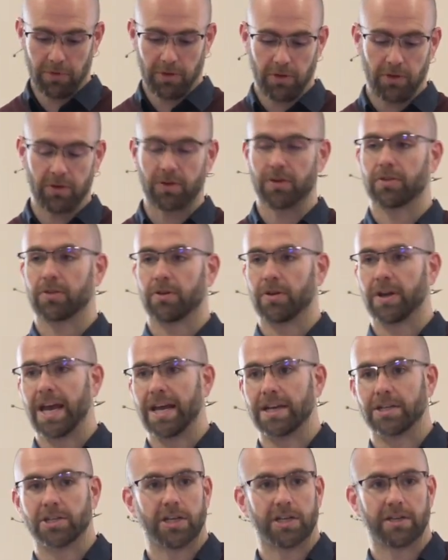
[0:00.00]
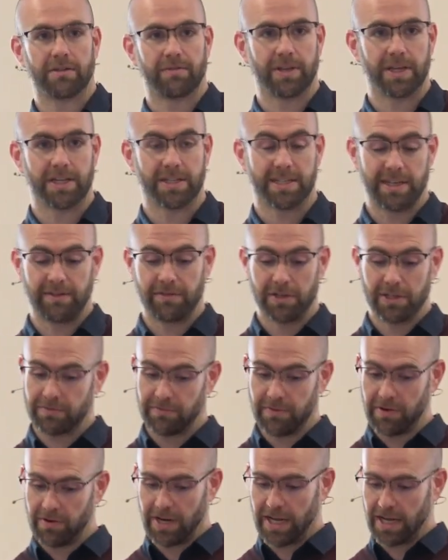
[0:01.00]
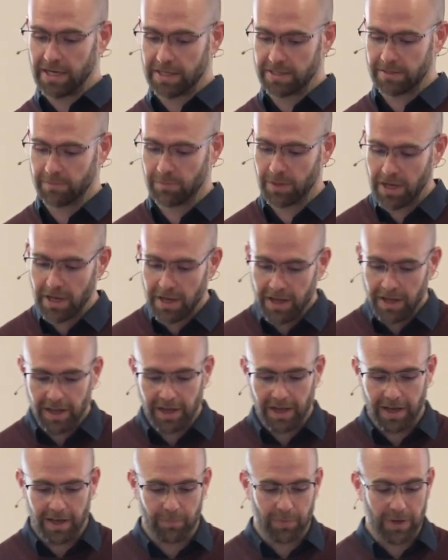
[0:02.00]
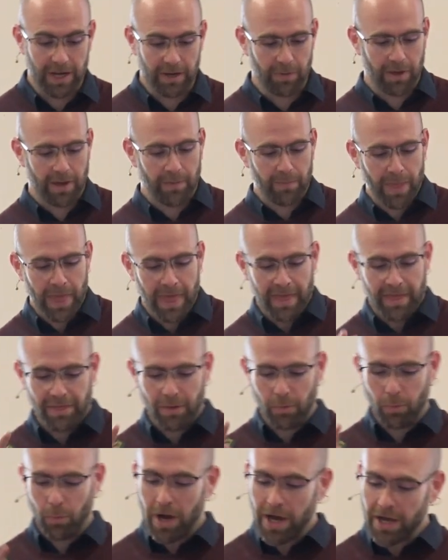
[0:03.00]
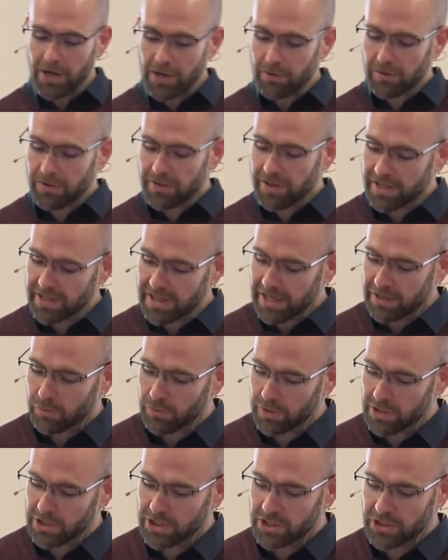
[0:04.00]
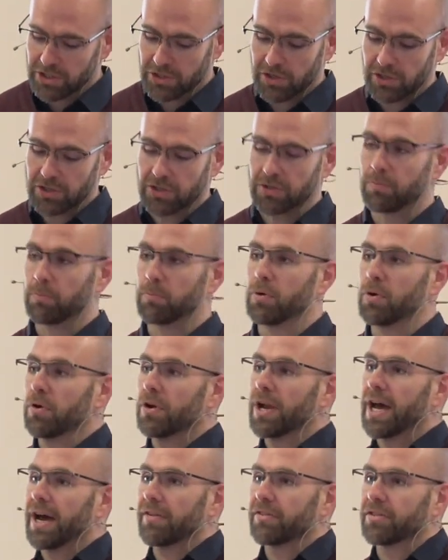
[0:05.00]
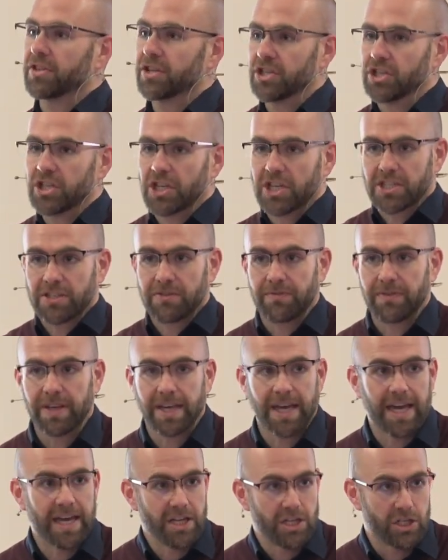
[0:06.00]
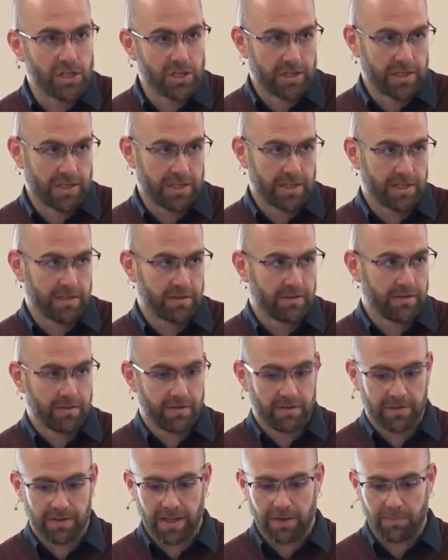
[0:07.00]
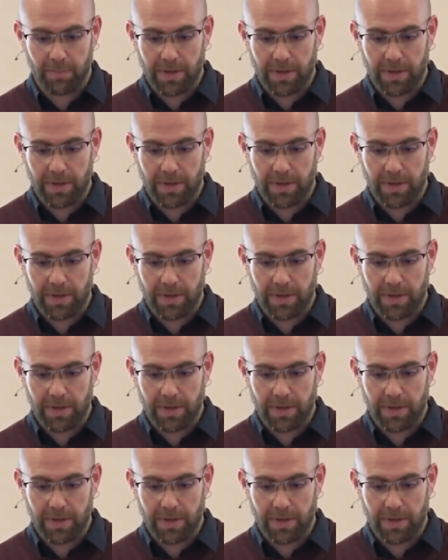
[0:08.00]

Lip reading: You could throw an adjective there, Stephen is very handsome. But anyway, the why do you think that question starts to pull out the justifications that